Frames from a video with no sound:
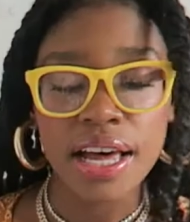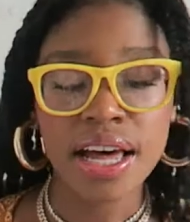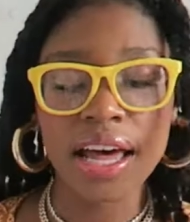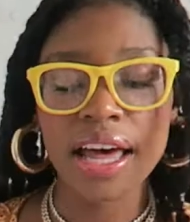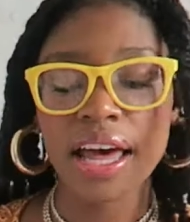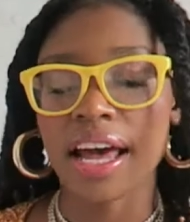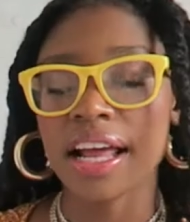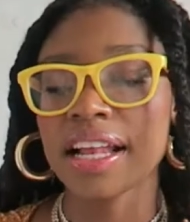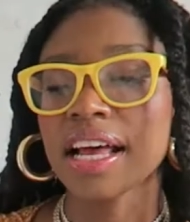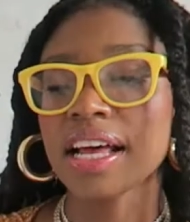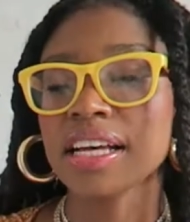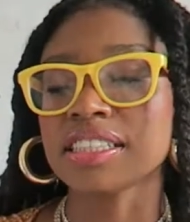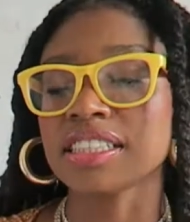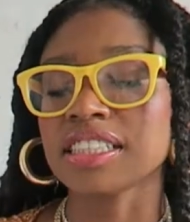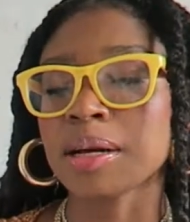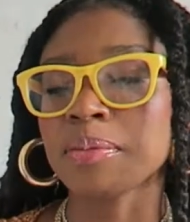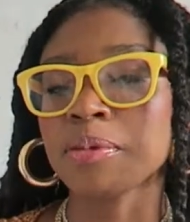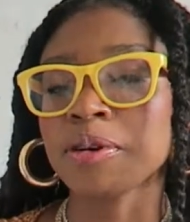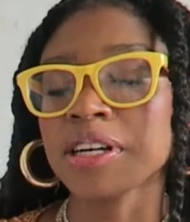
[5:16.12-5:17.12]
and a
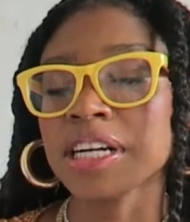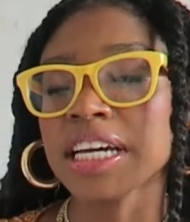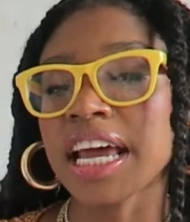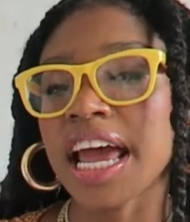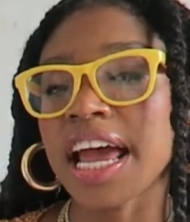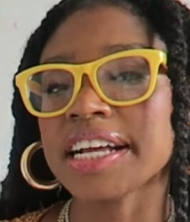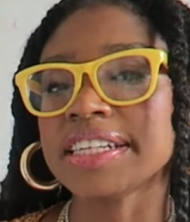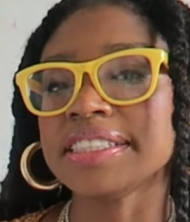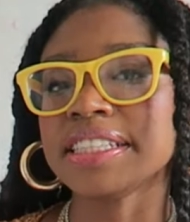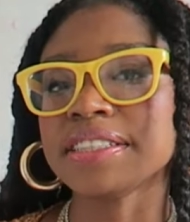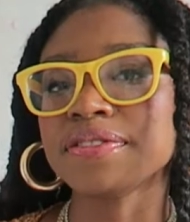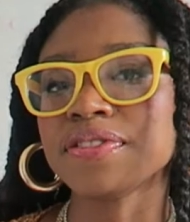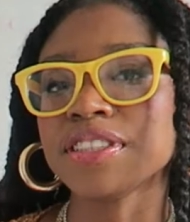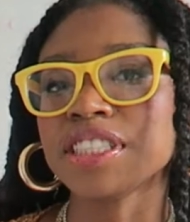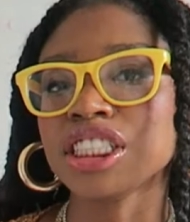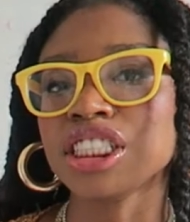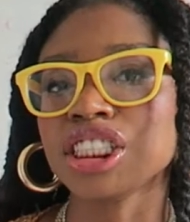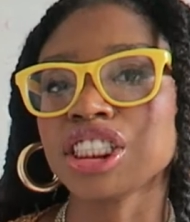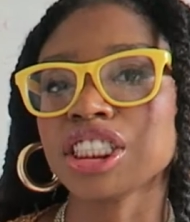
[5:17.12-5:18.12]
summary and
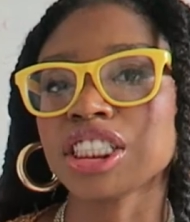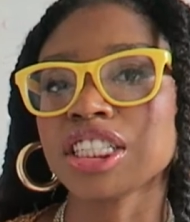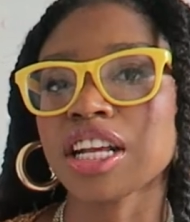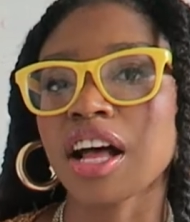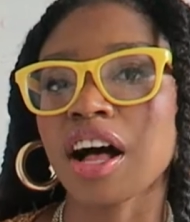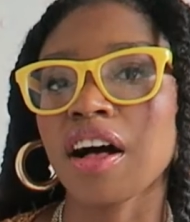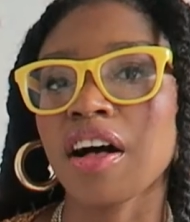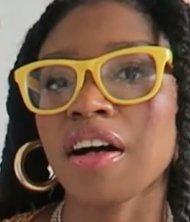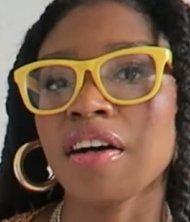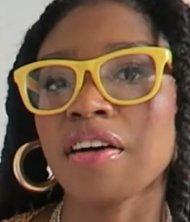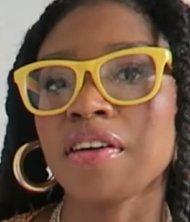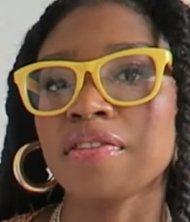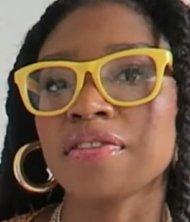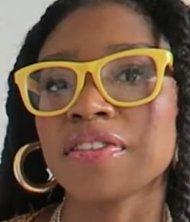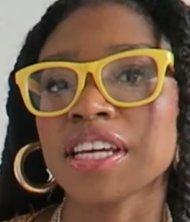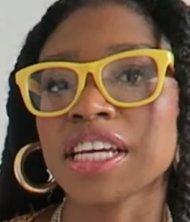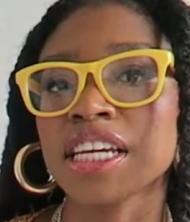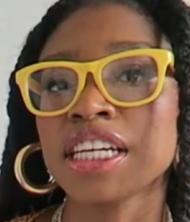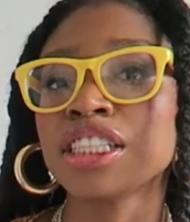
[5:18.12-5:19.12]
definition of
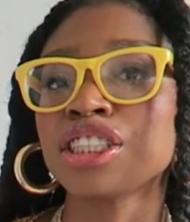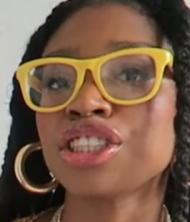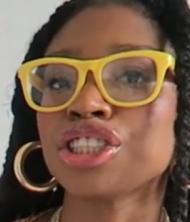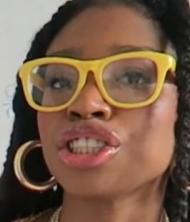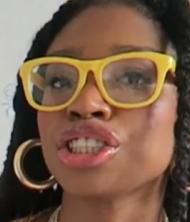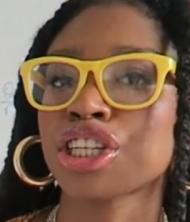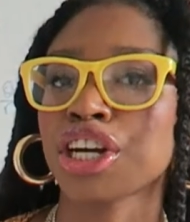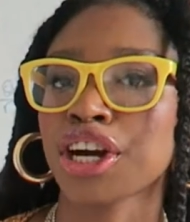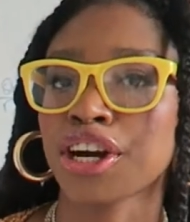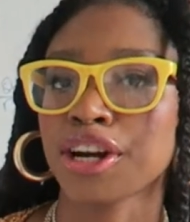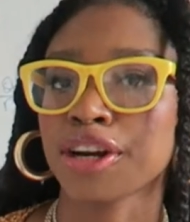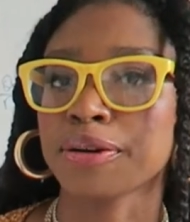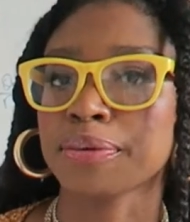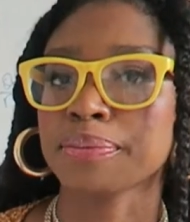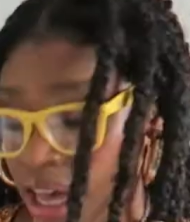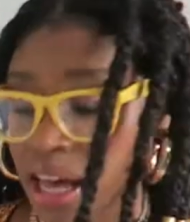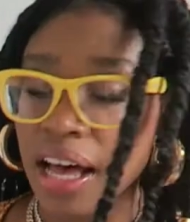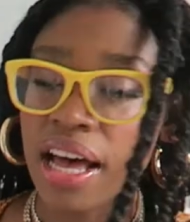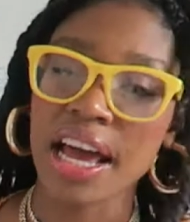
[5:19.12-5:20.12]
each
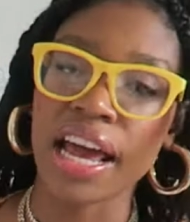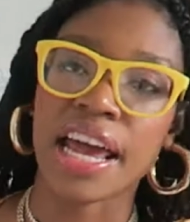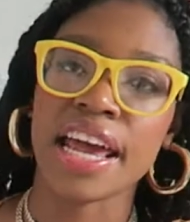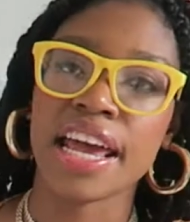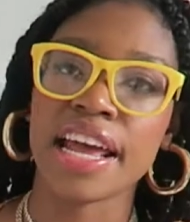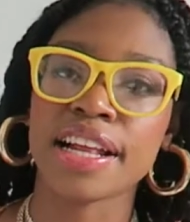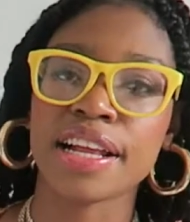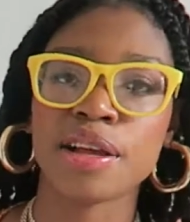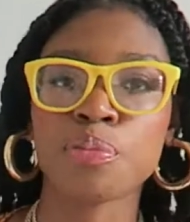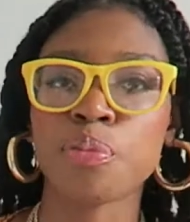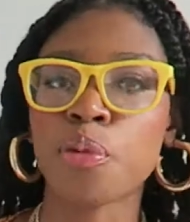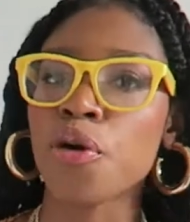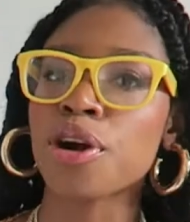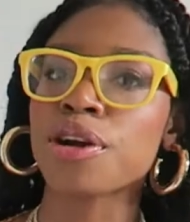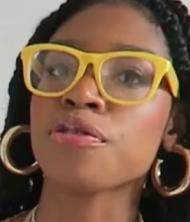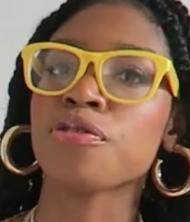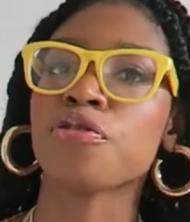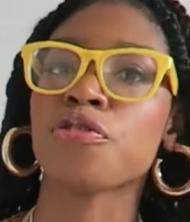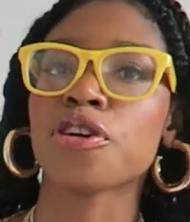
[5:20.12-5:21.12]
term and
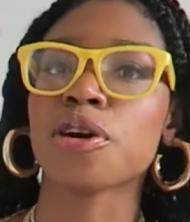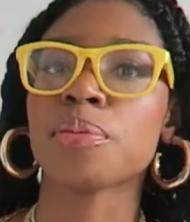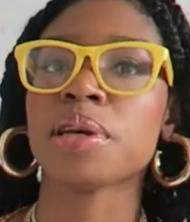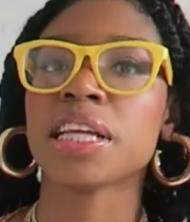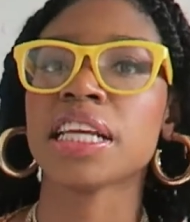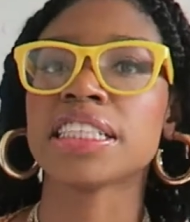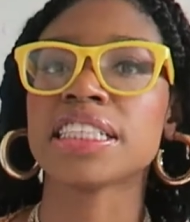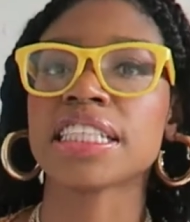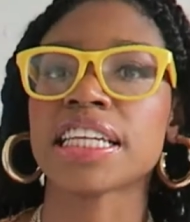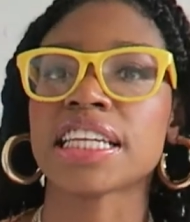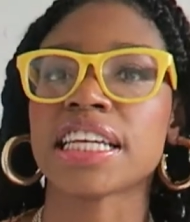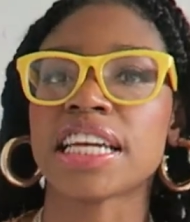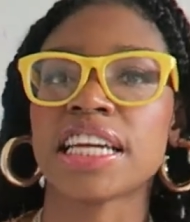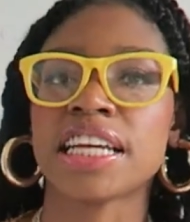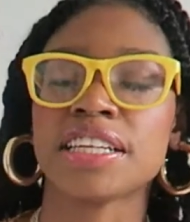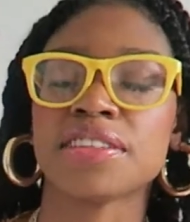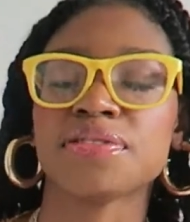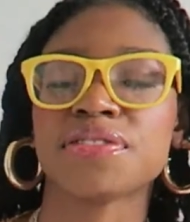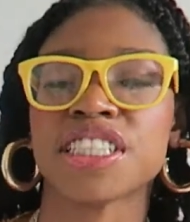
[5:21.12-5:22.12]
important formulas at the
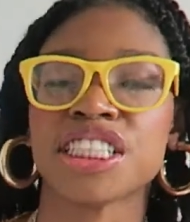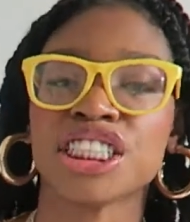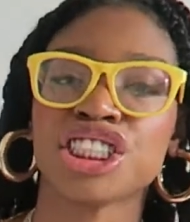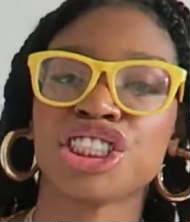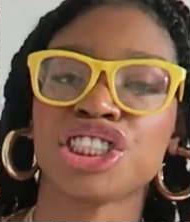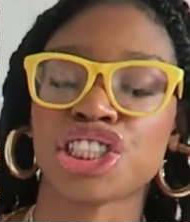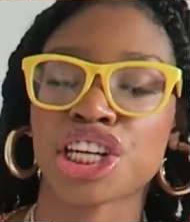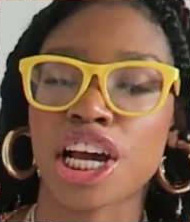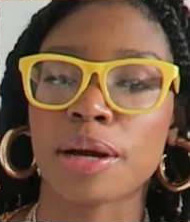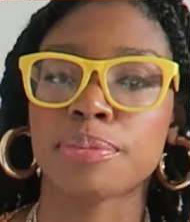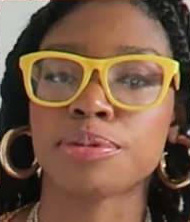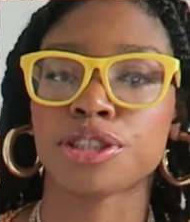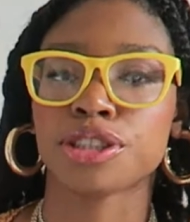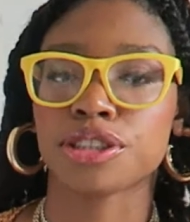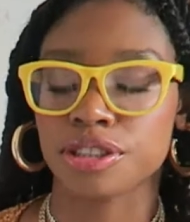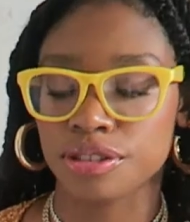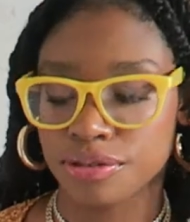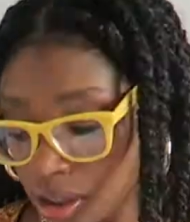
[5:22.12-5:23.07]
end of each chapter.